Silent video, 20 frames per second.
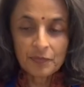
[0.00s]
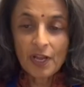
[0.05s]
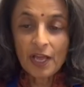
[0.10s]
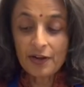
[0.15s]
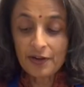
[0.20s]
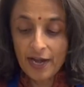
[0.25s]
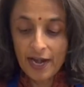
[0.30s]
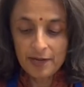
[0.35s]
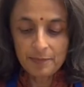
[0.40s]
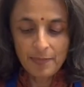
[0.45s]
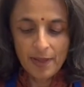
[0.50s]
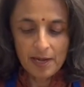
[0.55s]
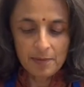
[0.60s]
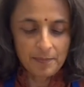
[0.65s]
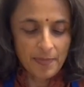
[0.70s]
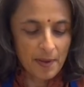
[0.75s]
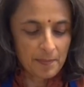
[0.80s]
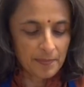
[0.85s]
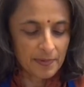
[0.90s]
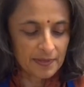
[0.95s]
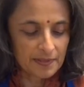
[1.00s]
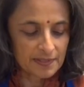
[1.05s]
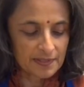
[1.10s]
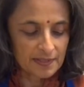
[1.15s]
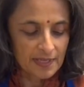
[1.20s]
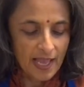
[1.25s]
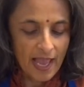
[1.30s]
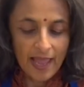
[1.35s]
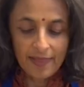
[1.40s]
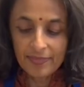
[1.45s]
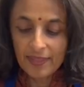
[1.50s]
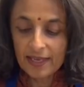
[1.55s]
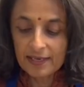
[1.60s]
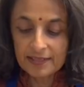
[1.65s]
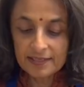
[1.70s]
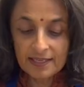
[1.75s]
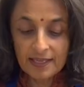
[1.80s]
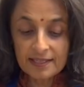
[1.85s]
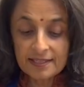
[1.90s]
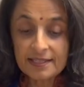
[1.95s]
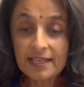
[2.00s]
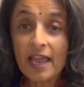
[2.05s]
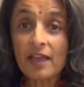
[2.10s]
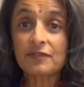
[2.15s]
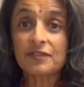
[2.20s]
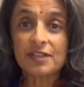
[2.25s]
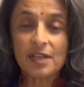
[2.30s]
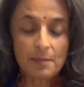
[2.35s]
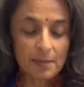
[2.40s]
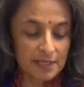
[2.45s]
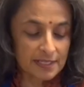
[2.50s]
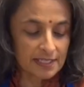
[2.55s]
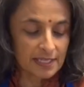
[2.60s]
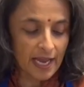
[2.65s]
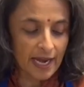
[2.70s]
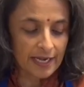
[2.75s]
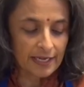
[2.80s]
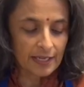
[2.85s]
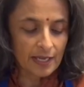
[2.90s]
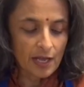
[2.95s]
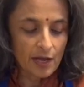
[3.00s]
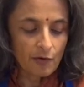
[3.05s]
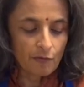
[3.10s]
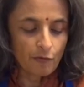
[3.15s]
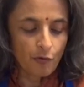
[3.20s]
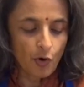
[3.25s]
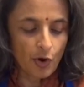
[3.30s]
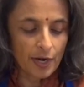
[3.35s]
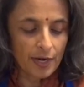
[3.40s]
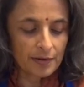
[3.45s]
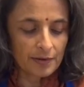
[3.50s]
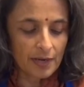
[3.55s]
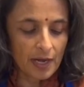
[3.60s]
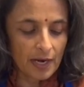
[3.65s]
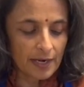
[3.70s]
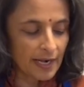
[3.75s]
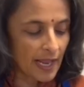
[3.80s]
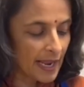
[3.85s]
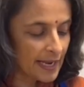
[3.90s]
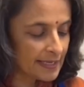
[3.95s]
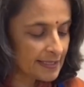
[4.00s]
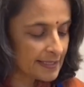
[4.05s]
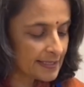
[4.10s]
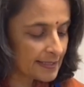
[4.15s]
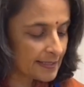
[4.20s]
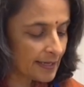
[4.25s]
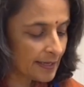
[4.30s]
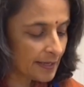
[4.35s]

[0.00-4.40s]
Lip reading: red bell peppers, and then save some aside for a nice